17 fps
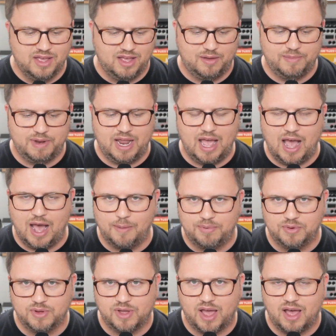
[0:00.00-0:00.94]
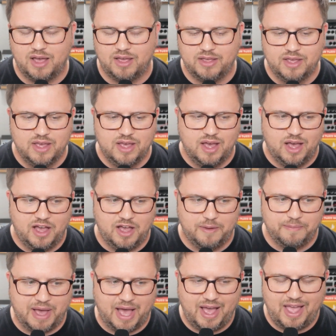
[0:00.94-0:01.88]
I'm an Apple guy.
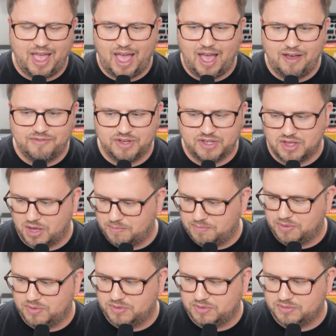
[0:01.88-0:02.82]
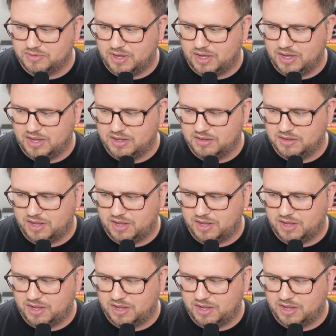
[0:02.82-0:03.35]
Um, I have a couple, uh,